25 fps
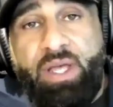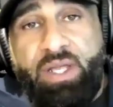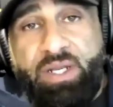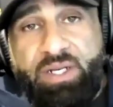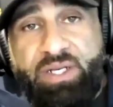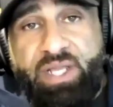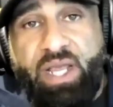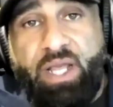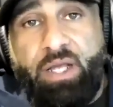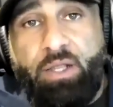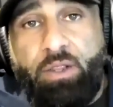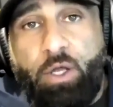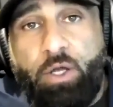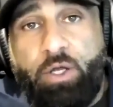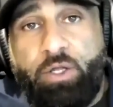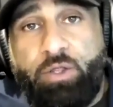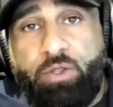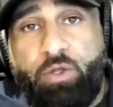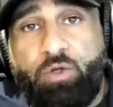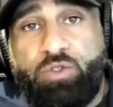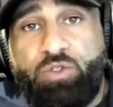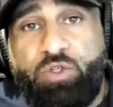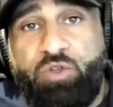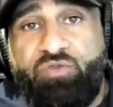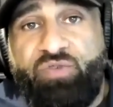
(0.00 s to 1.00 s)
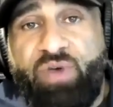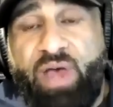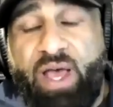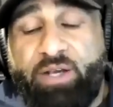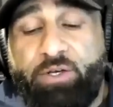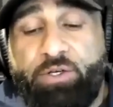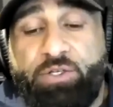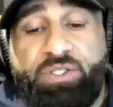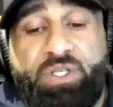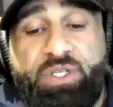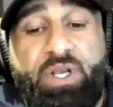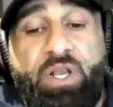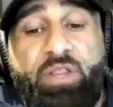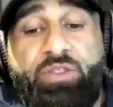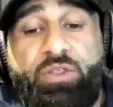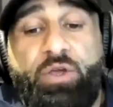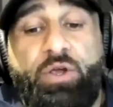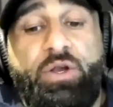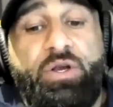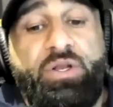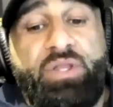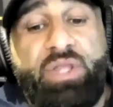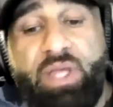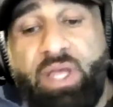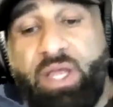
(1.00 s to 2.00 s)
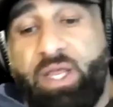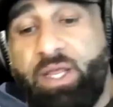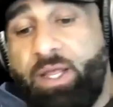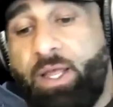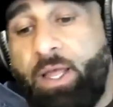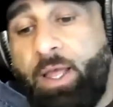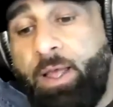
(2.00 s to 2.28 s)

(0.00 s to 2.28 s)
take a look at those two factors. And the third thing,